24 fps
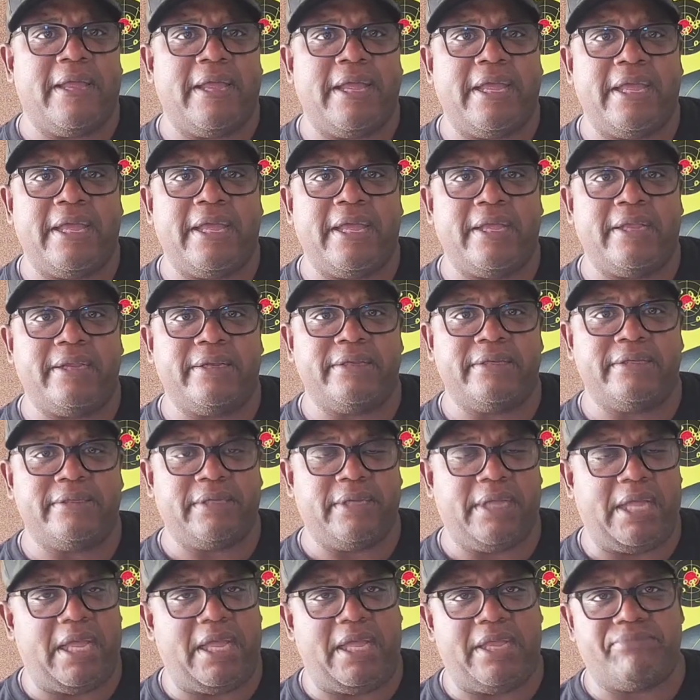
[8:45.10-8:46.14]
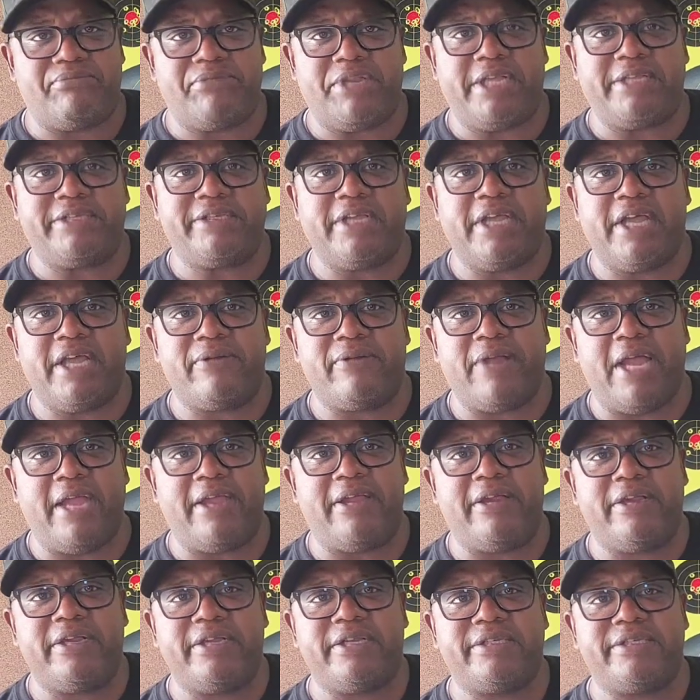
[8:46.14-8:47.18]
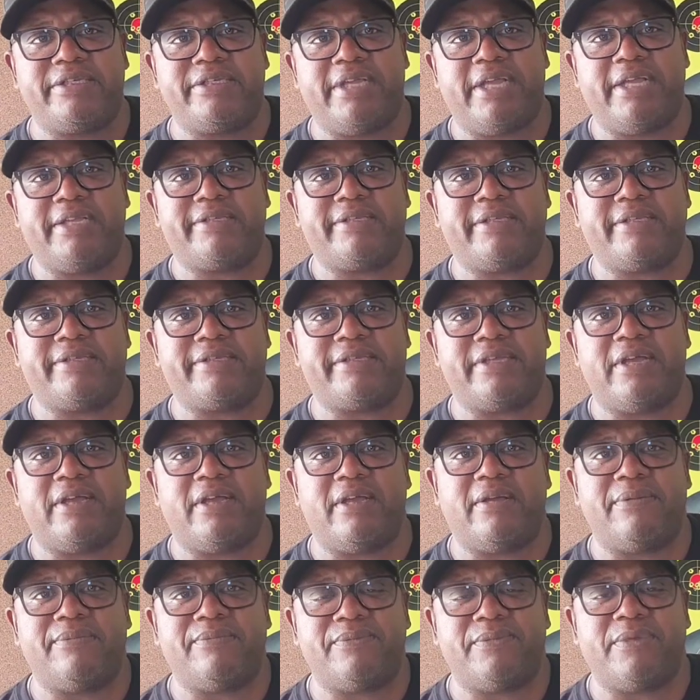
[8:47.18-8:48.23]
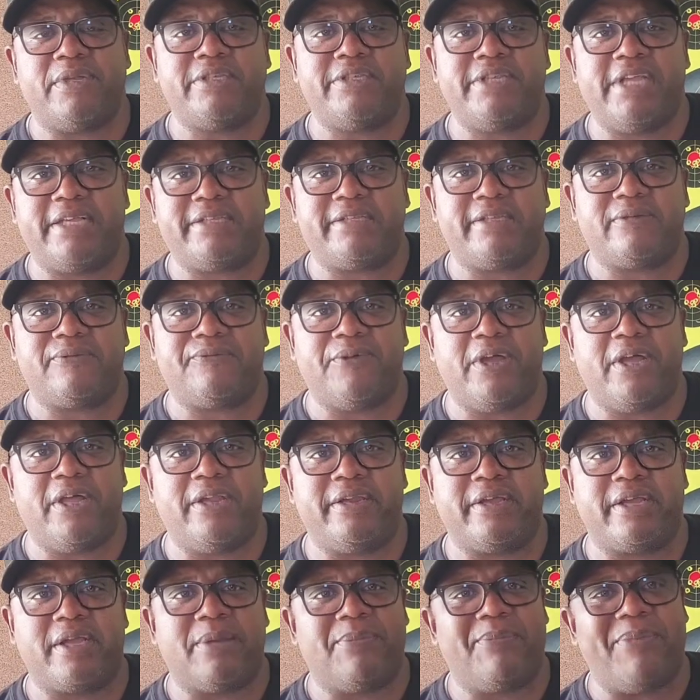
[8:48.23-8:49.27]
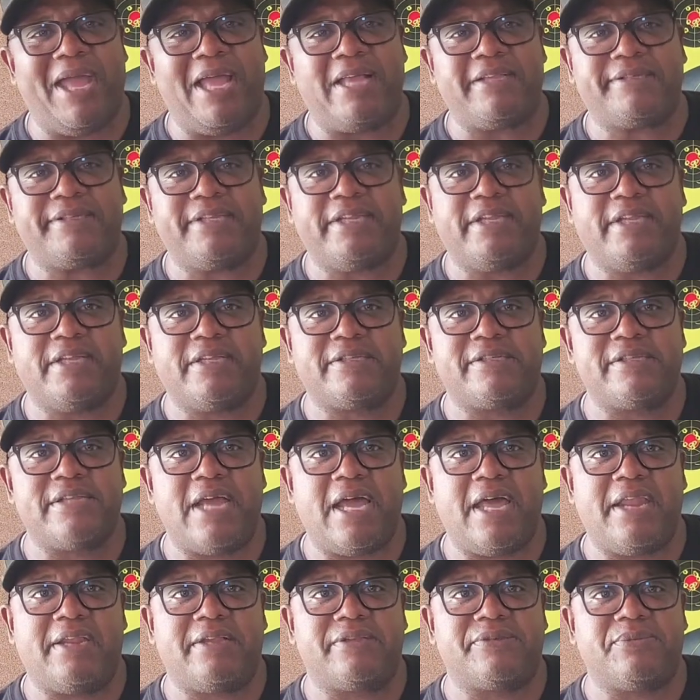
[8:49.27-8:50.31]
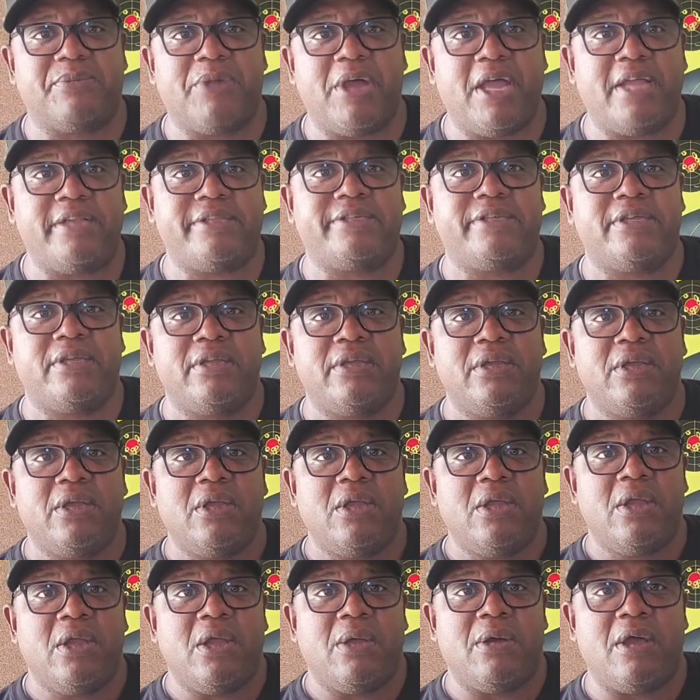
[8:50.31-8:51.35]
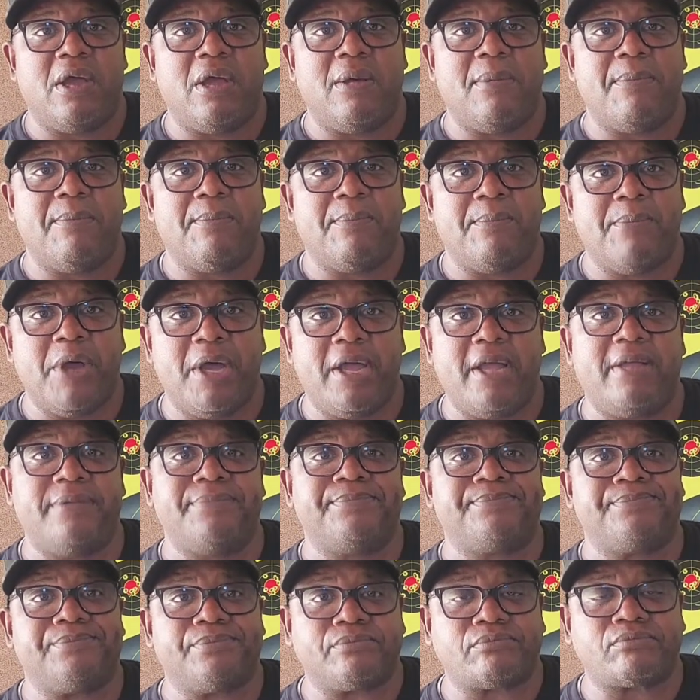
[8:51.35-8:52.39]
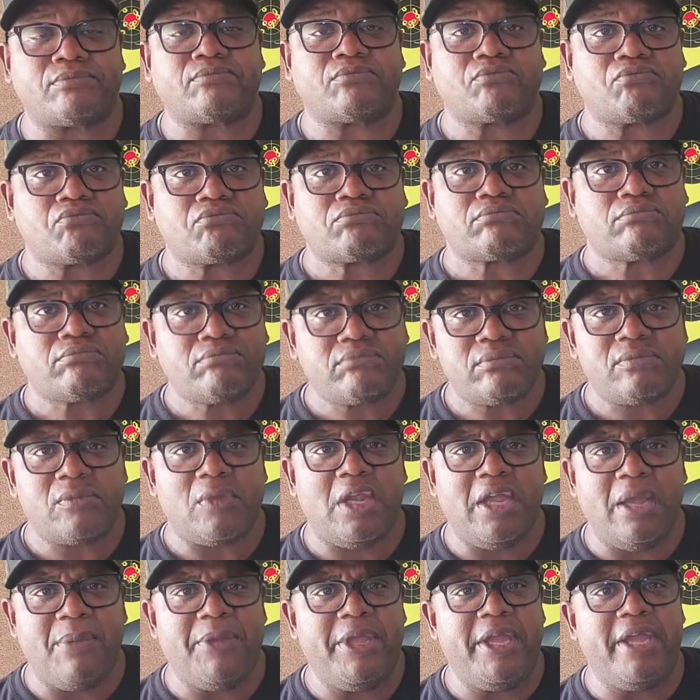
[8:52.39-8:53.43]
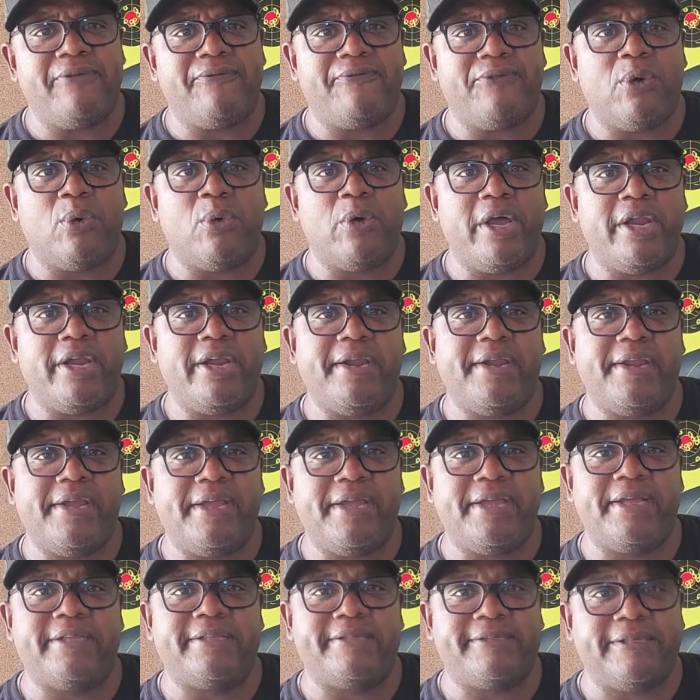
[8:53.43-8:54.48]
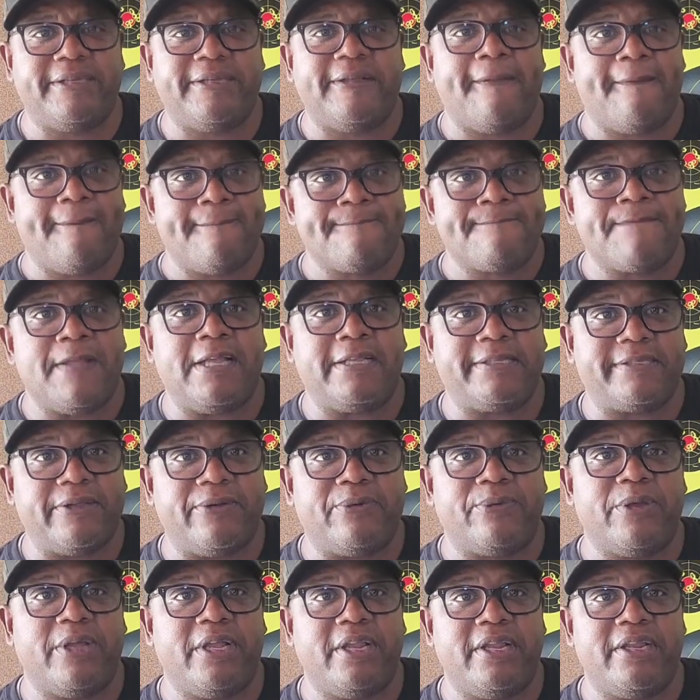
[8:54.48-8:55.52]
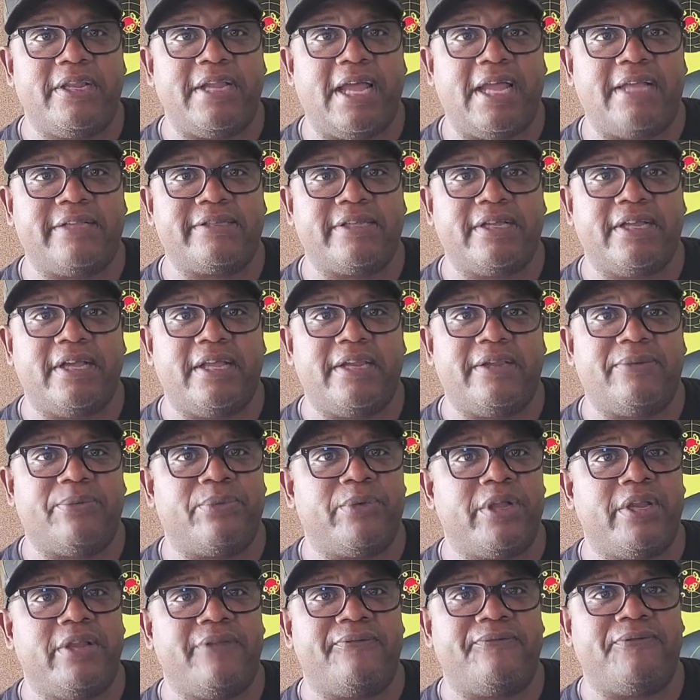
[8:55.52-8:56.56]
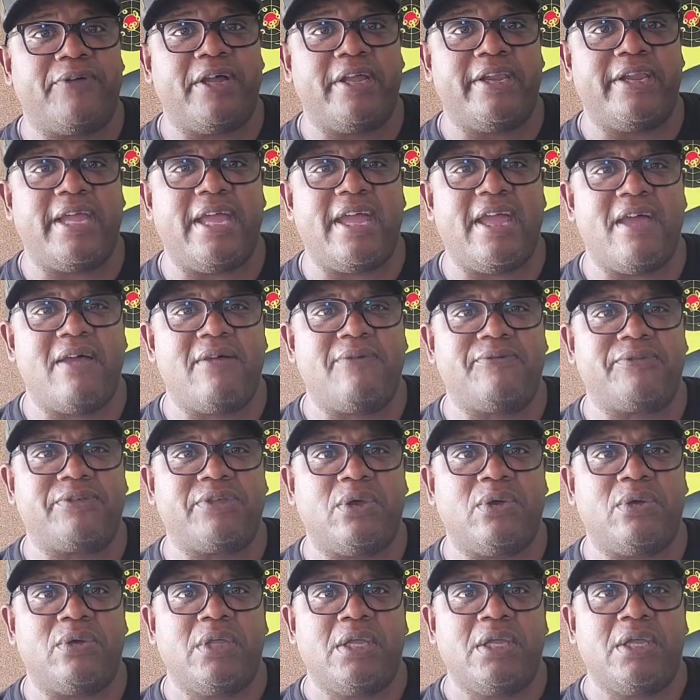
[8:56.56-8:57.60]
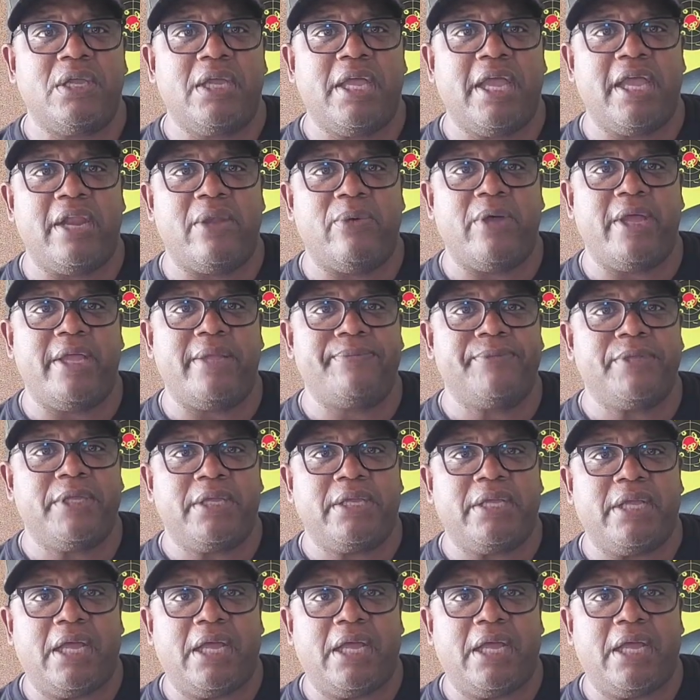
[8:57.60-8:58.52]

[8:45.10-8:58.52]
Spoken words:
And this gun right here is just as fun. The capacity is not as much. But I mean, for what it is, it's a really nice gun and really fun to have. So anyway,